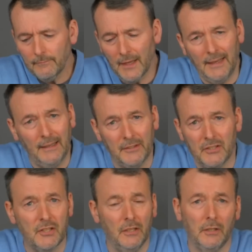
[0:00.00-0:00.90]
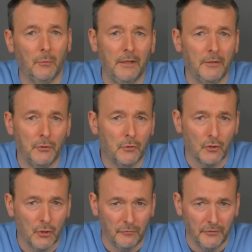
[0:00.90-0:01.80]
Now this is the only way that you can
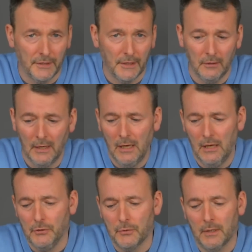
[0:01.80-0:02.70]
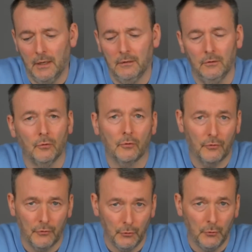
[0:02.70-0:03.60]
shoot video. You can't look
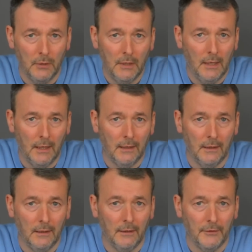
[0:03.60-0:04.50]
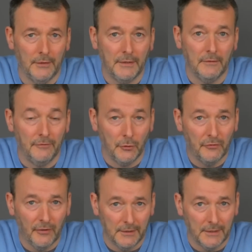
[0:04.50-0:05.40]
through the
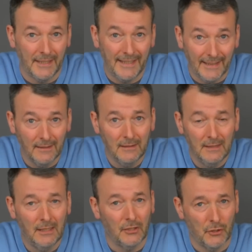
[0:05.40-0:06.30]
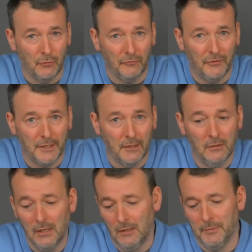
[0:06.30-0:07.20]
viewfinder here and shoot video
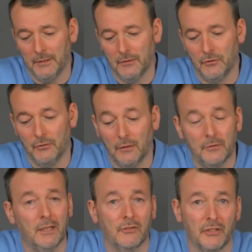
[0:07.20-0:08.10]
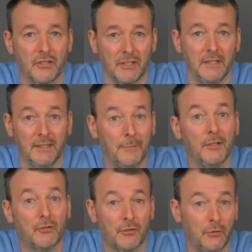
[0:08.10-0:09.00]
because you don't actually see an
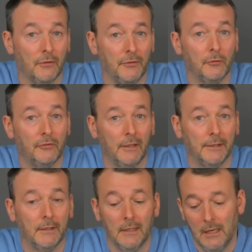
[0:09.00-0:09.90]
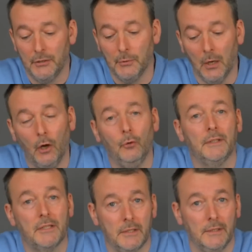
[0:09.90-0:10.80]
image through the viewfinder. You
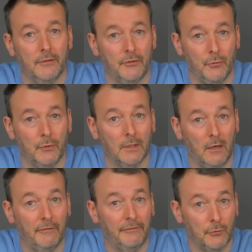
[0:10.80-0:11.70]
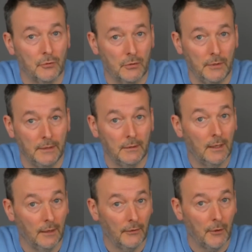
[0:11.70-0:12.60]
only see it through the live view screen
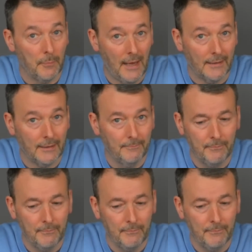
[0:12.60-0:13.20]
at the back.